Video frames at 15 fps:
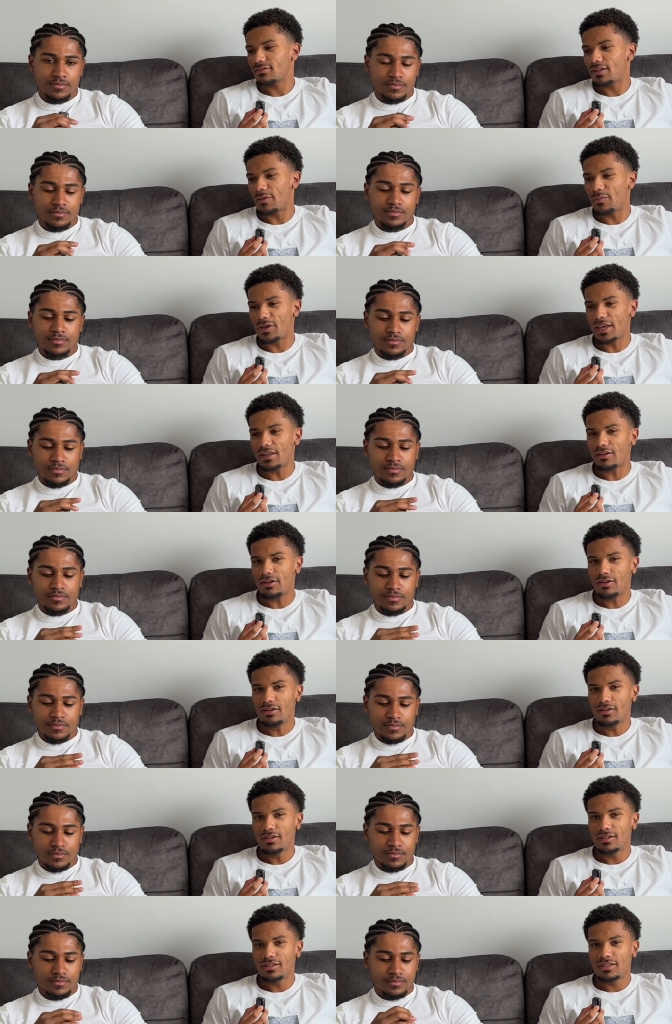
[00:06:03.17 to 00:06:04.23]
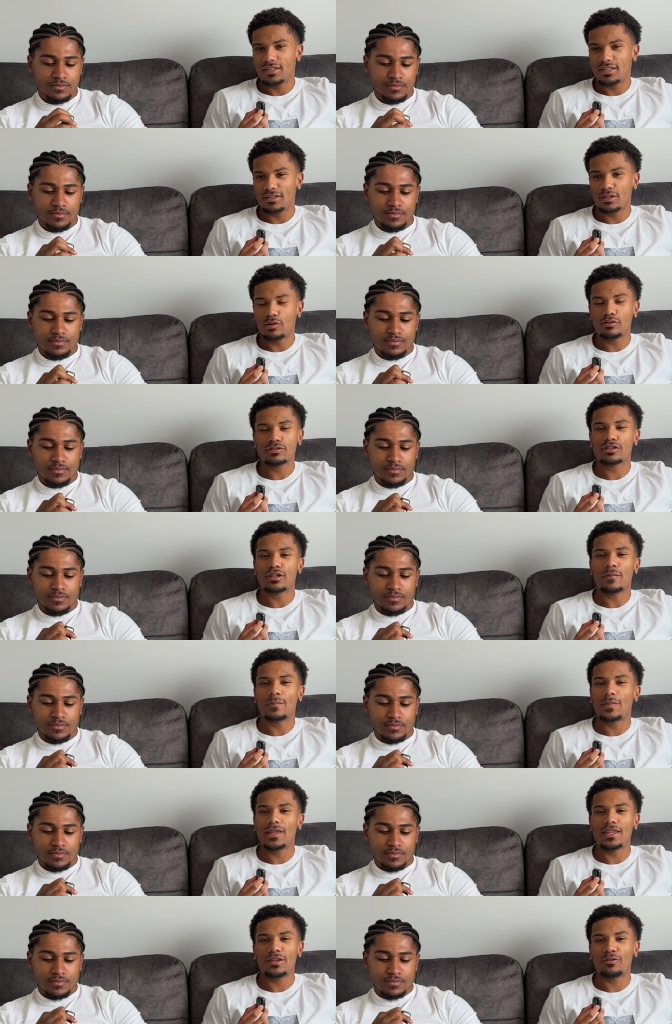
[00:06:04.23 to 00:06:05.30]
Speaker 1: a beginner, mm-hmm. no one's gonna
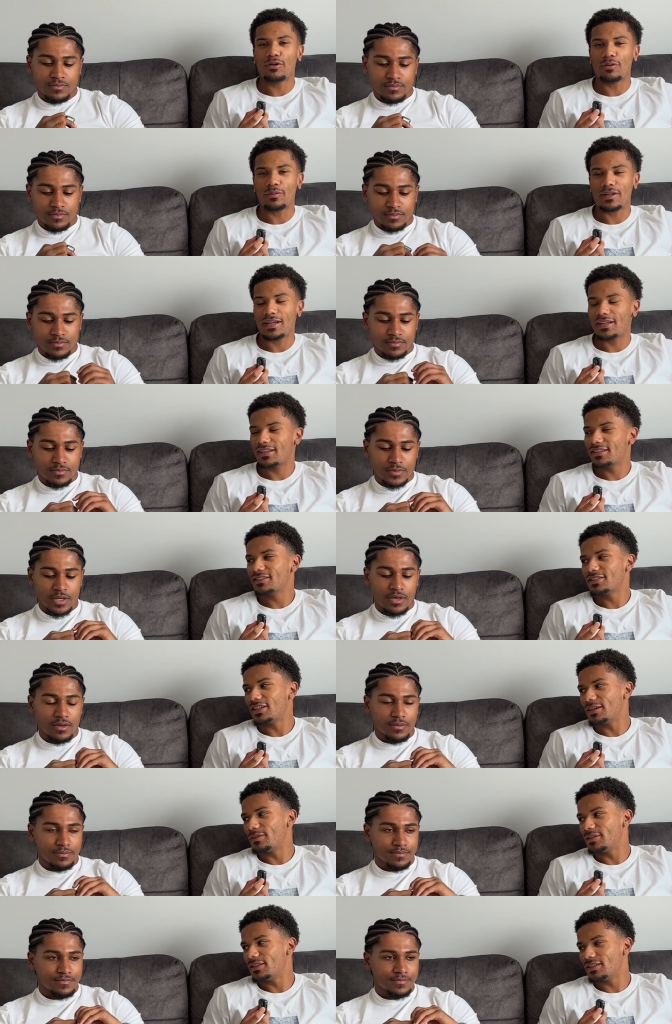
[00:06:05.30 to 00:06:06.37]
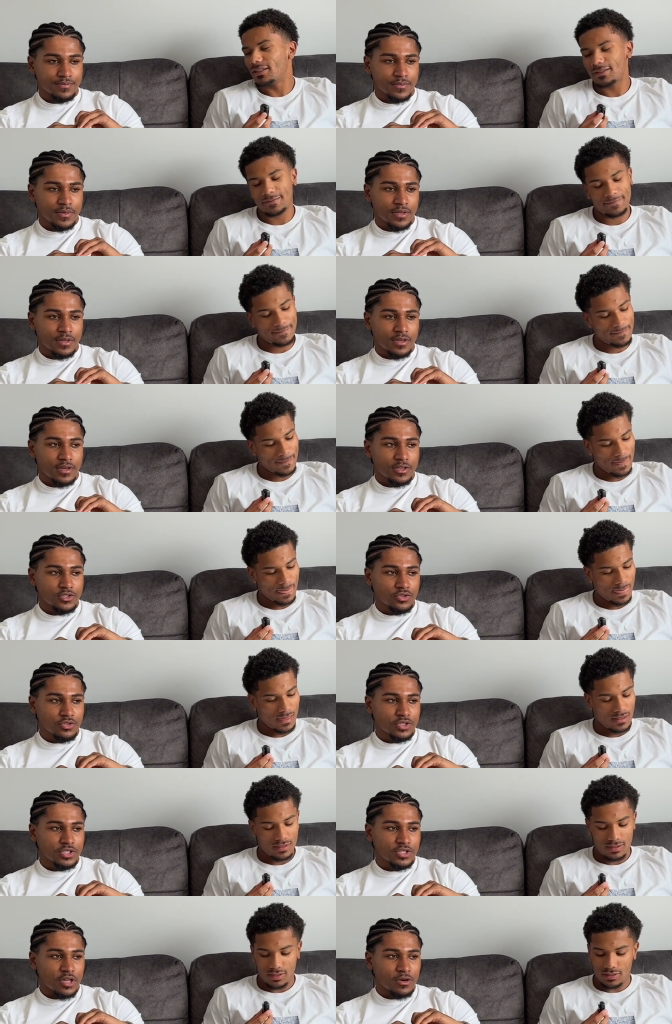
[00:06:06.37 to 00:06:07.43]
beat you up. Like, yeah. You know
Speaker 2: yeah. And
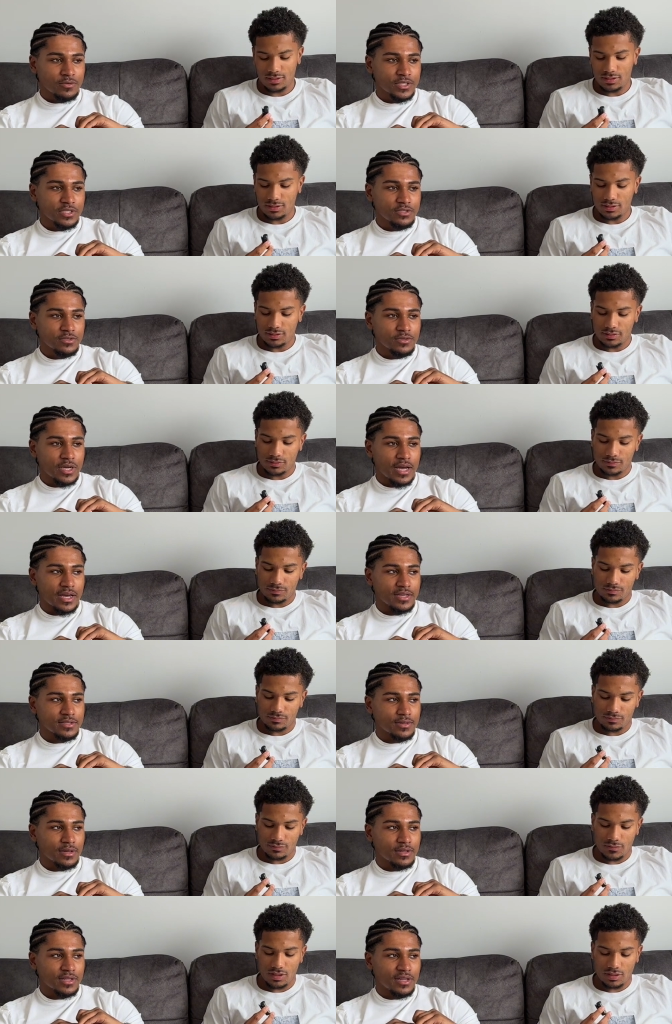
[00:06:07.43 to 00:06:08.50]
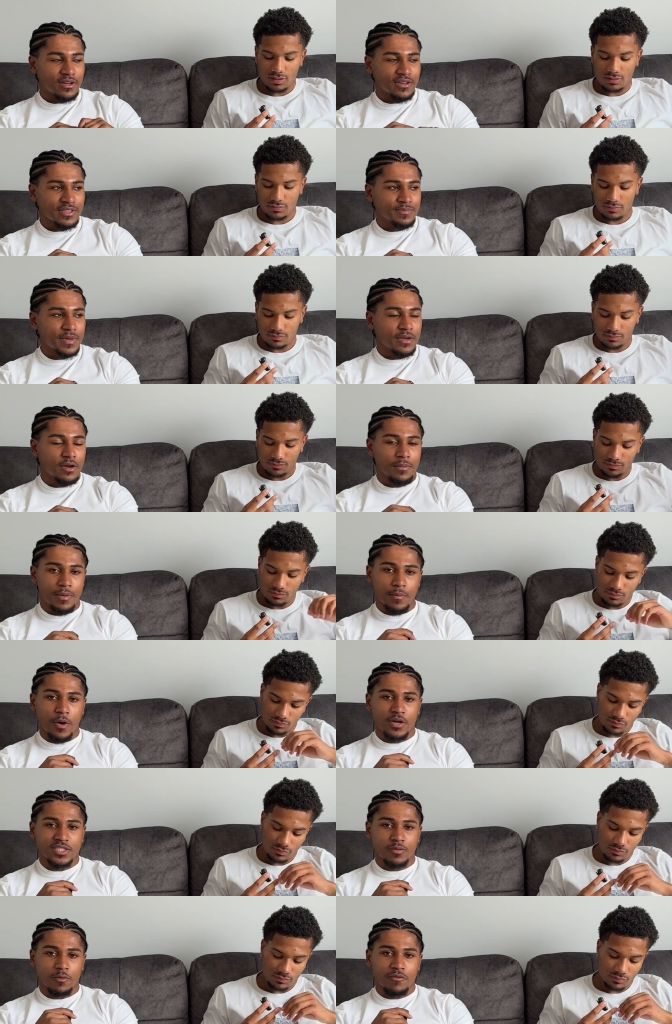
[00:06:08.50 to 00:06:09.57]
Jordan's the only new guy as well. Yeah. Like, he's been coming
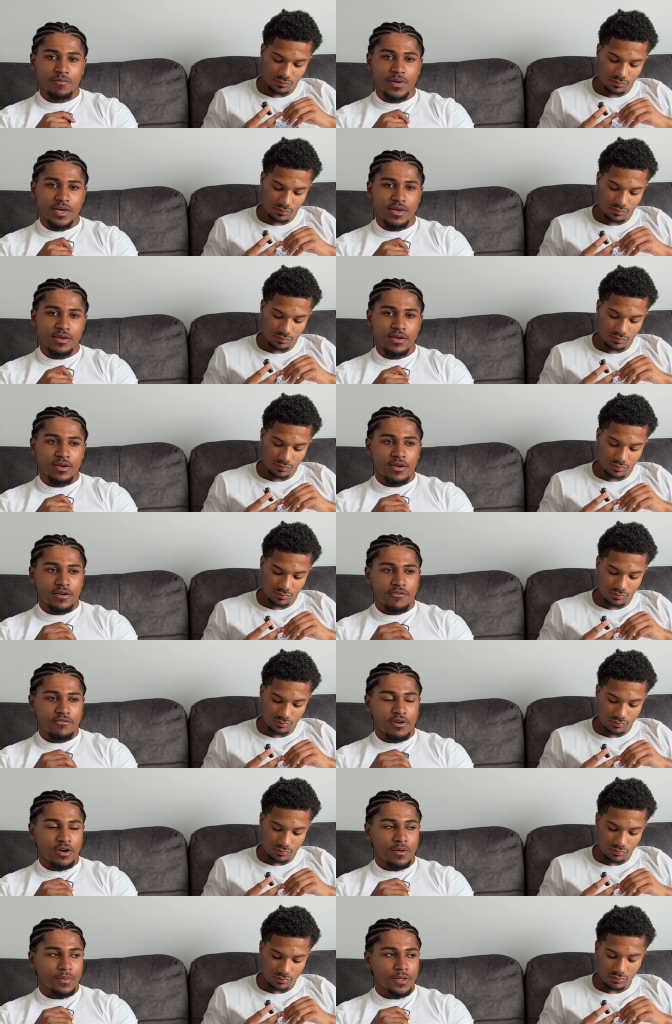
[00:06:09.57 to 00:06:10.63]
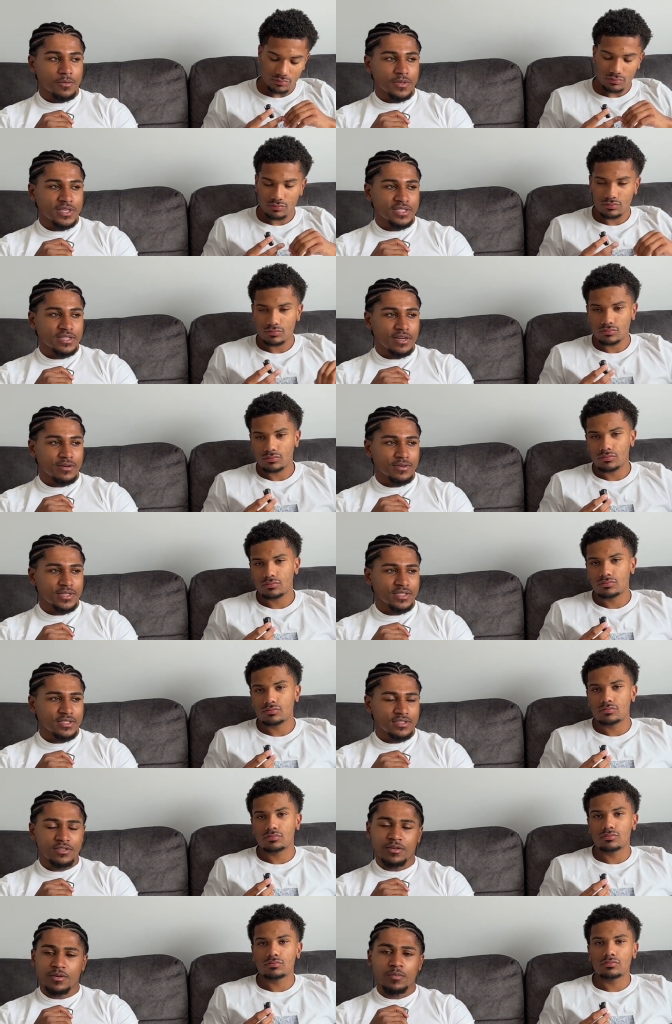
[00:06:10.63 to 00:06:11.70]
boxing with me for a couple of weeks now, and he's
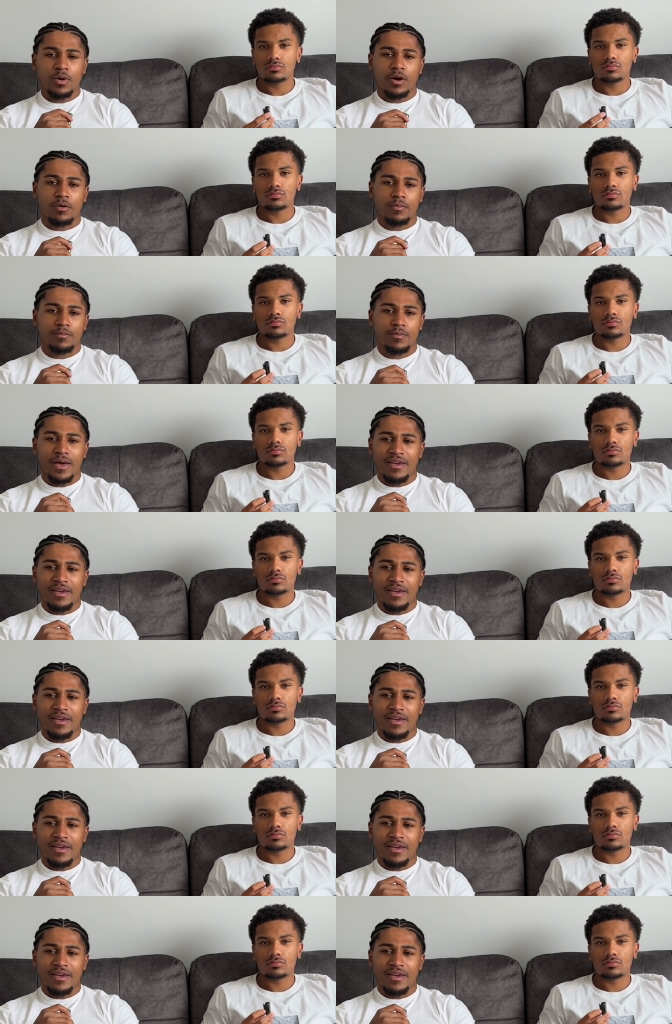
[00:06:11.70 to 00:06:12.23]
doing well. But